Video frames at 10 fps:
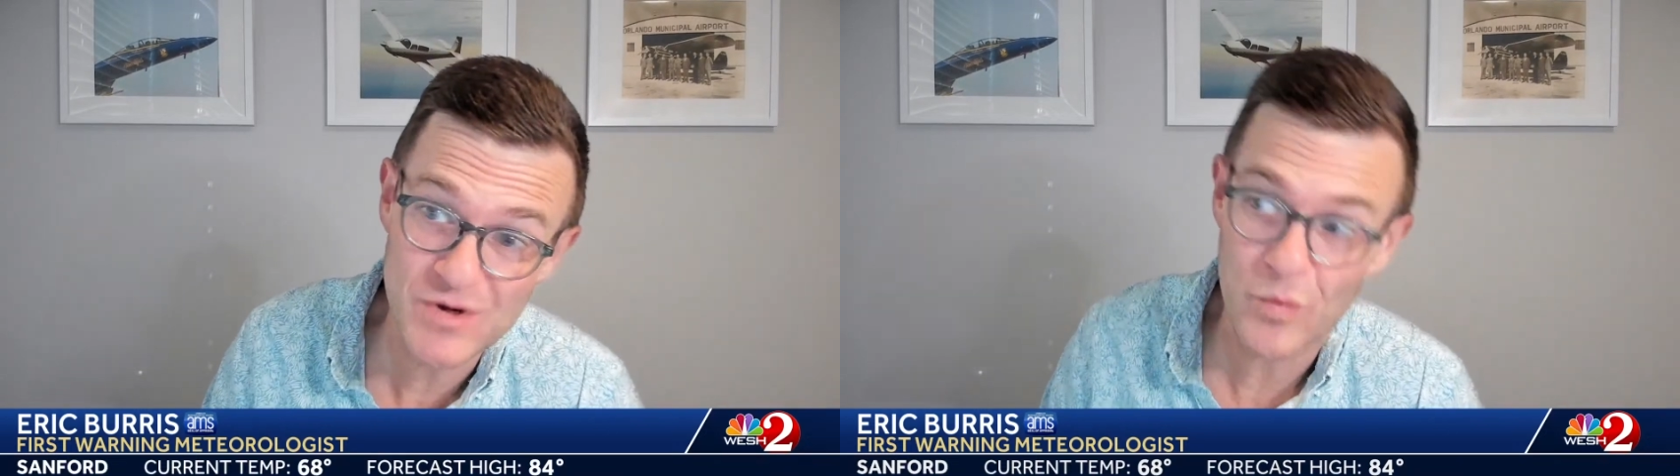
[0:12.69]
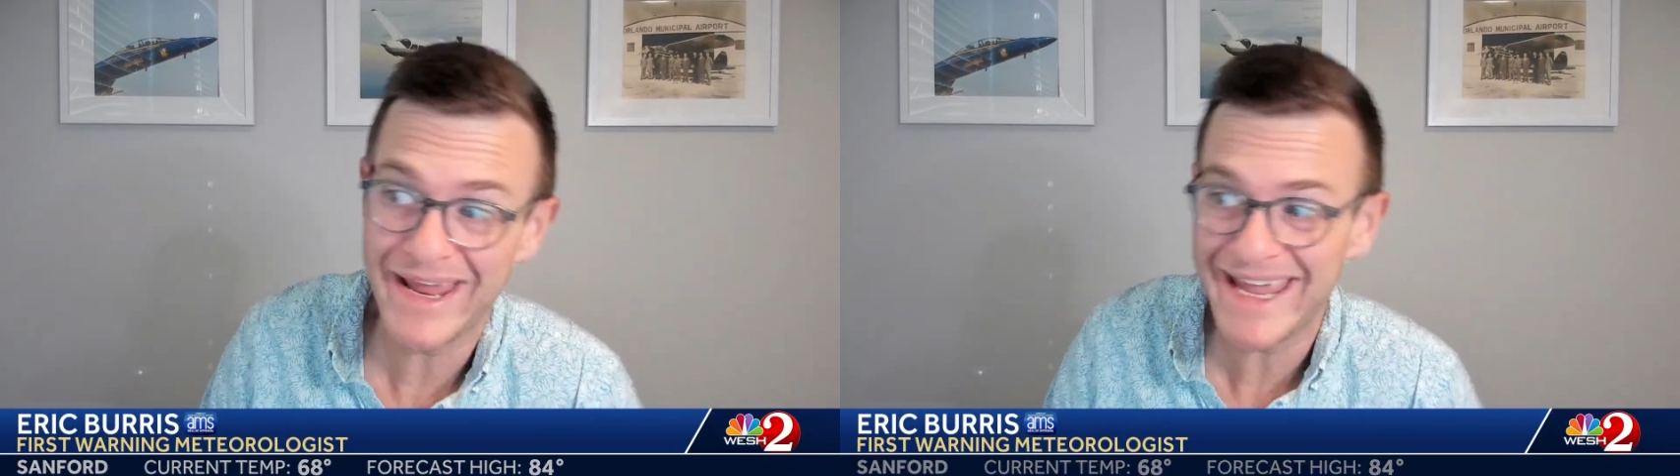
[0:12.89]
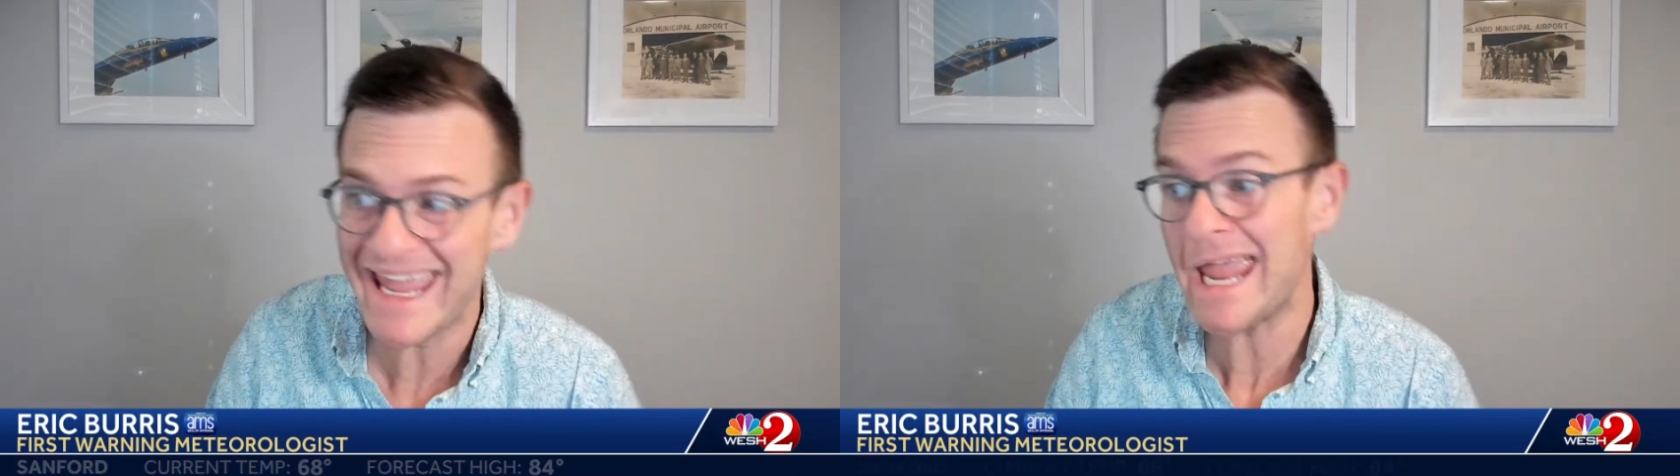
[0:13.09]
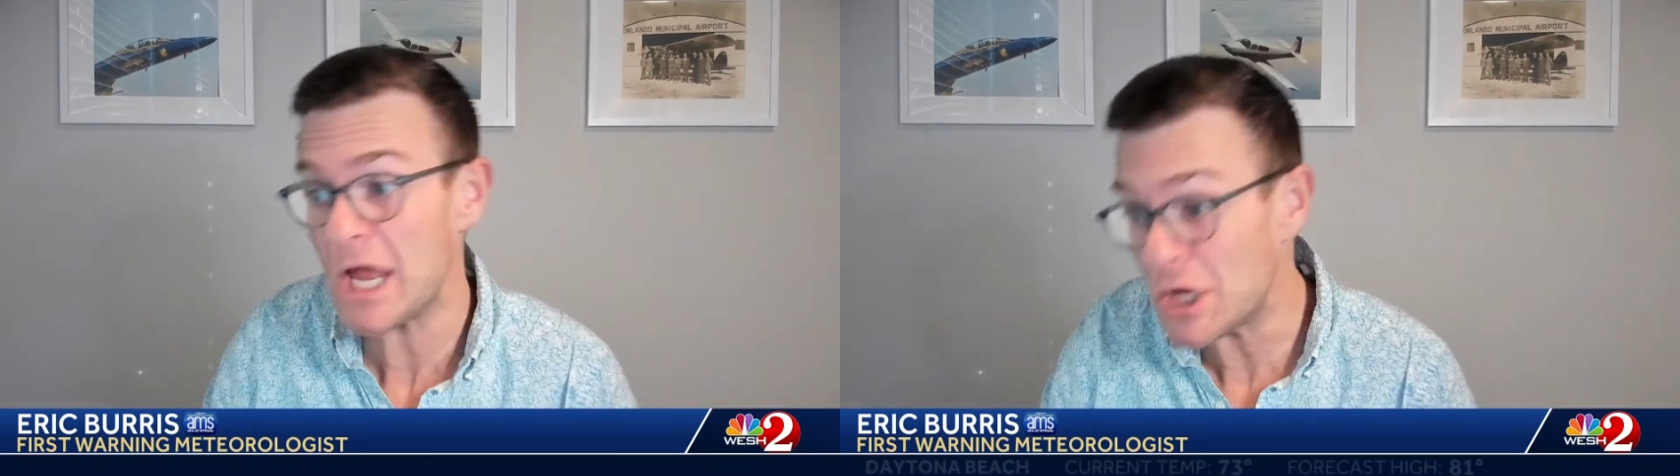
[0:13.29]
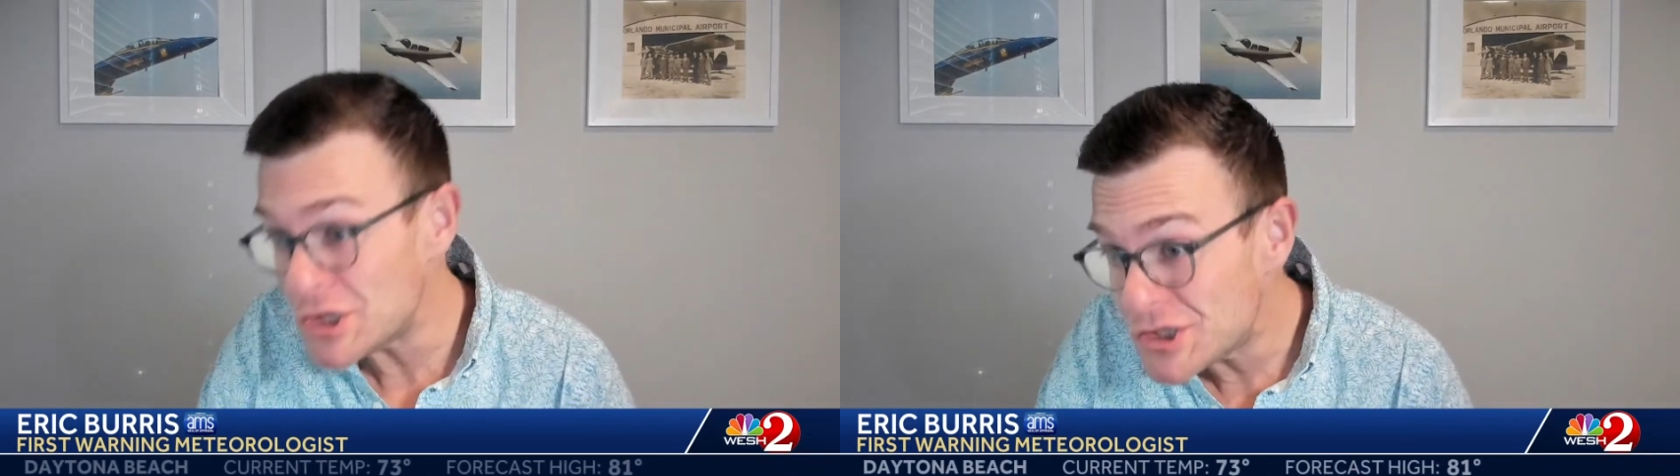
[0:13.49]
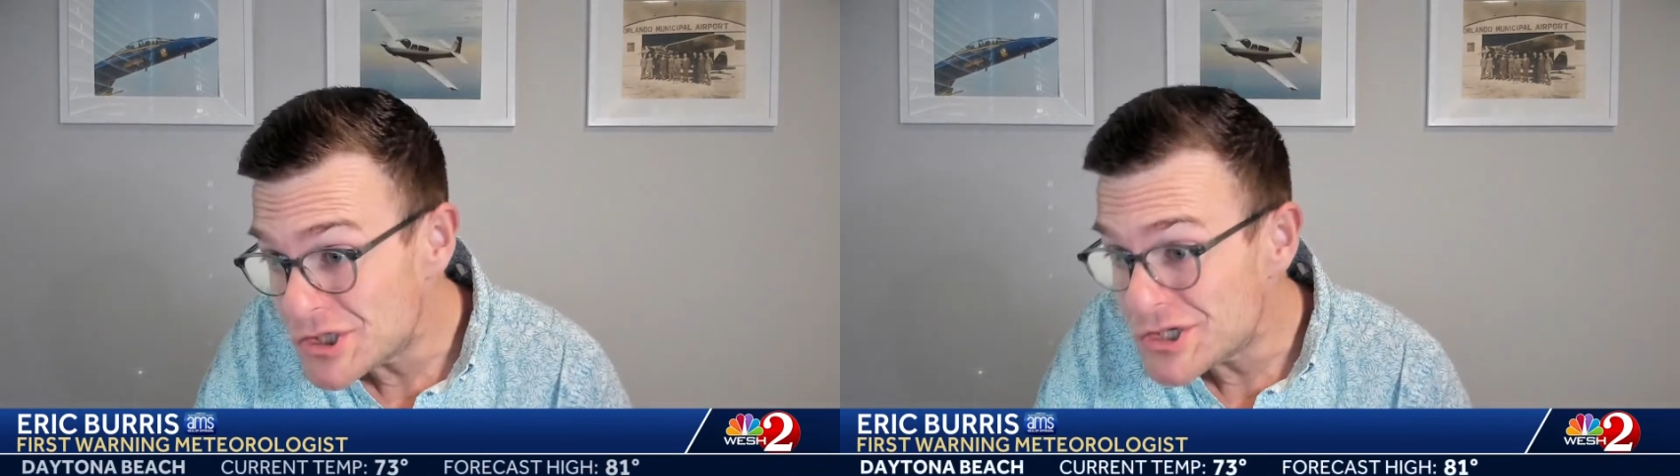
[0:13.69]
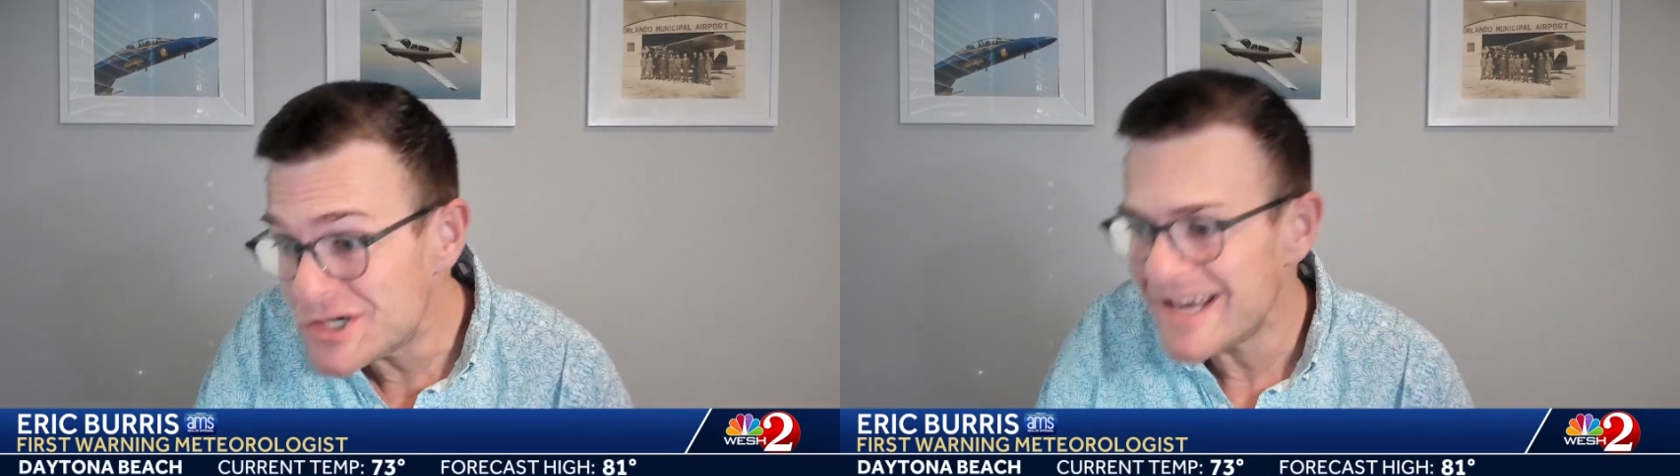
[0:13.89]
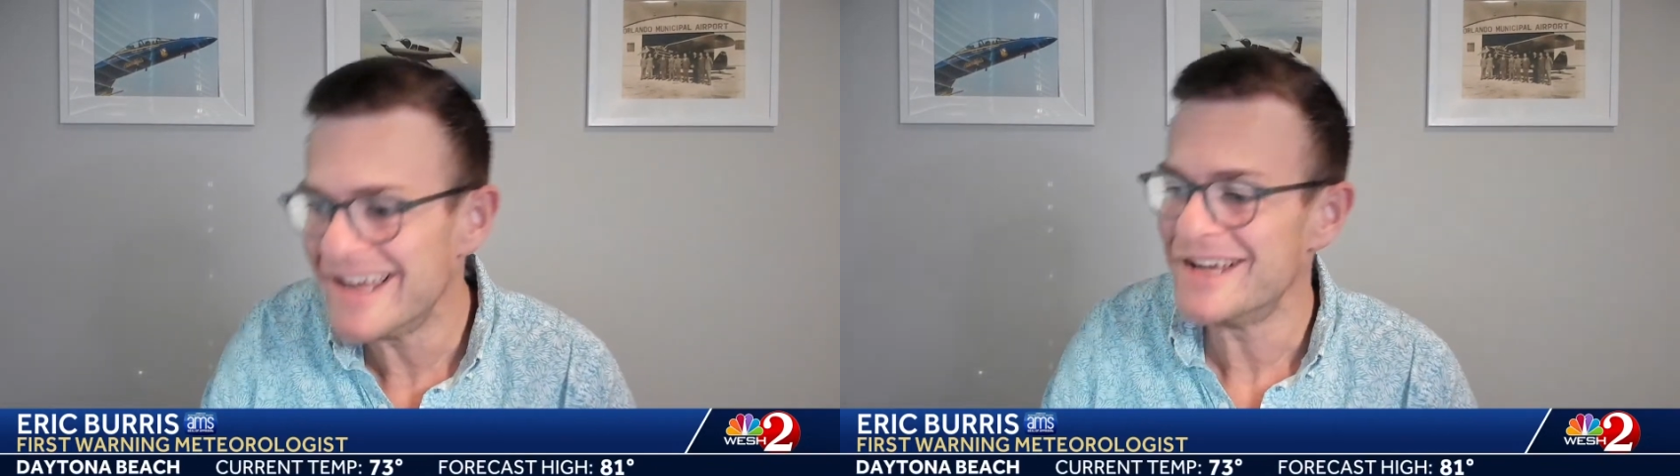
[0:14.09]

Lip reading: week-ish,